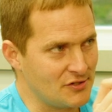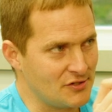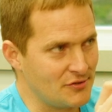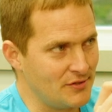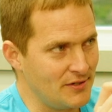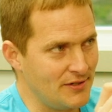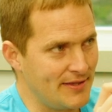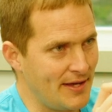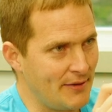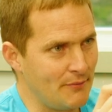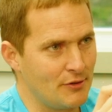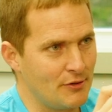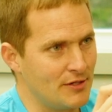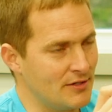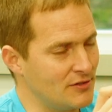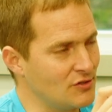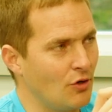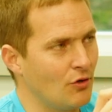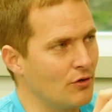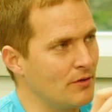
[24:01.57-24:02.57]
the tree, that wouldn't
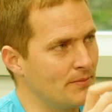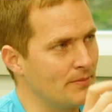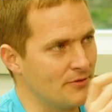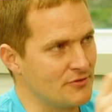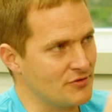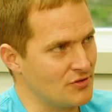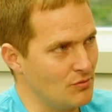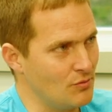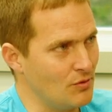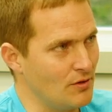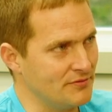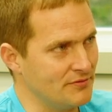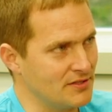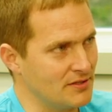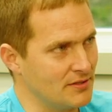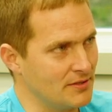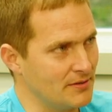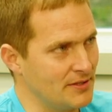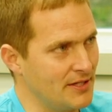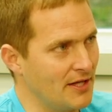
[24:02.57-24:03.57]
have told him there's no wolves
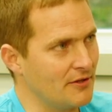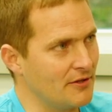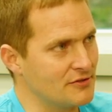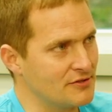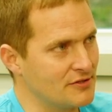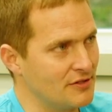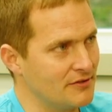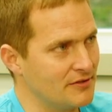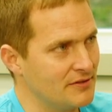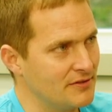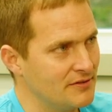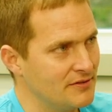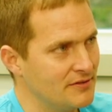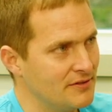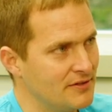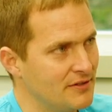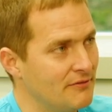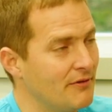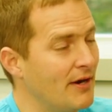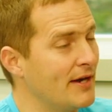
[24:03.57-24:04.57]
in the Yellowstone,
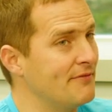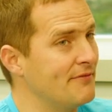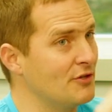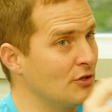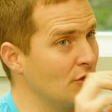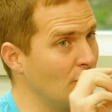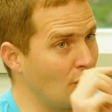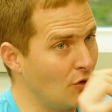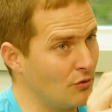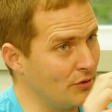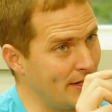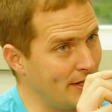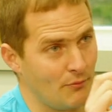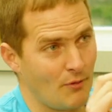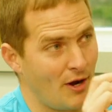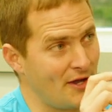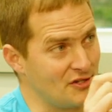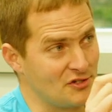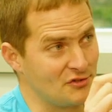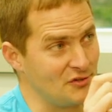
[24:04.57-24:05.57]
right? If you look only at
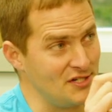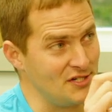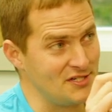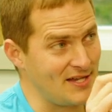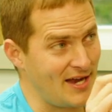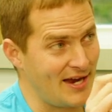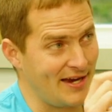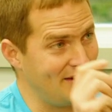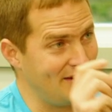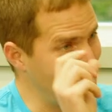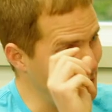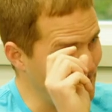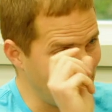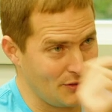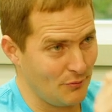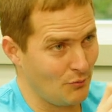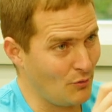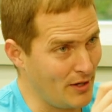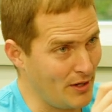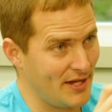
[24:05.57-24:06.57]
why the tree's dying, you'll
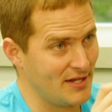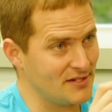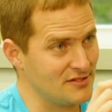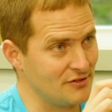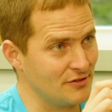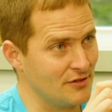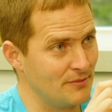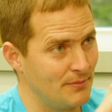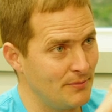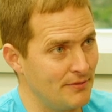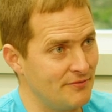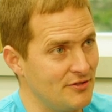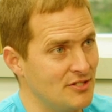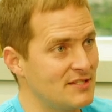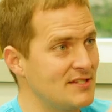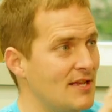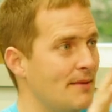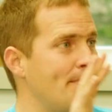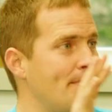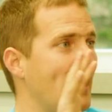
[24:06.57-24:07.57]
get one answer. But if you
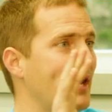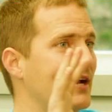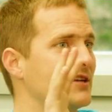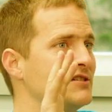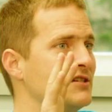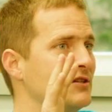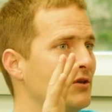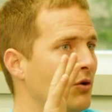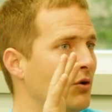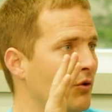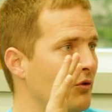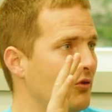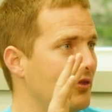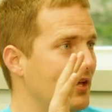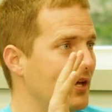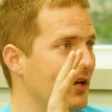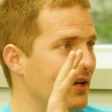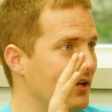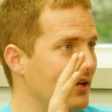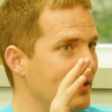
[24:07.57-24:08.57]
step back and see the whole
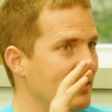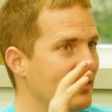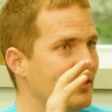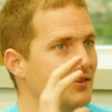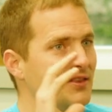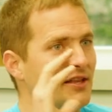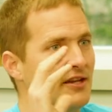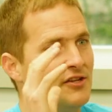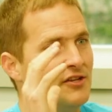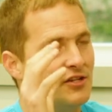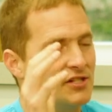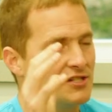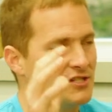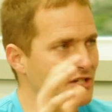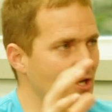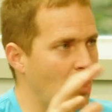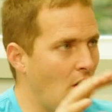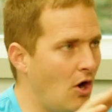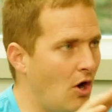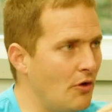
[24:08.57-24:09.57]
thing, then you can
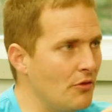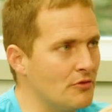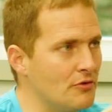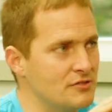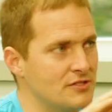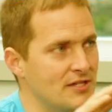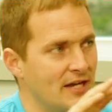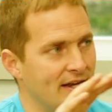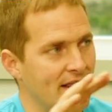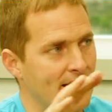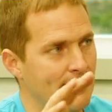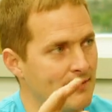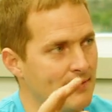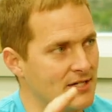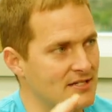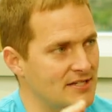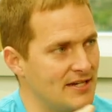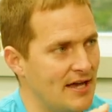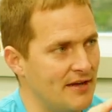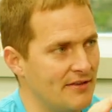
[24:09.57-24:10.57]
see all those
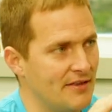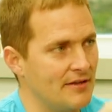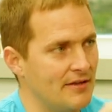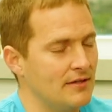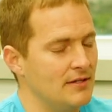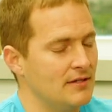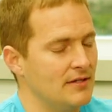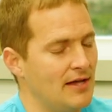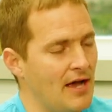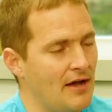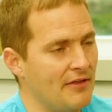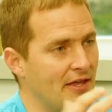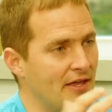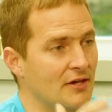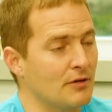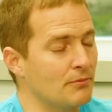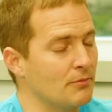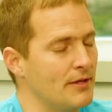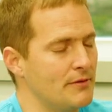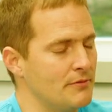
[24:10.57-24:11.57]
dynamics and how they how they
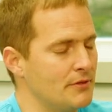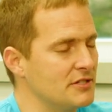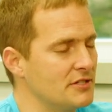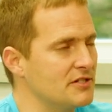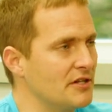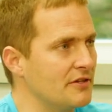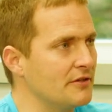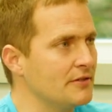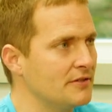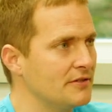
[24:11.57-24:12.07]
interplay with yeah, each other. Yeah, where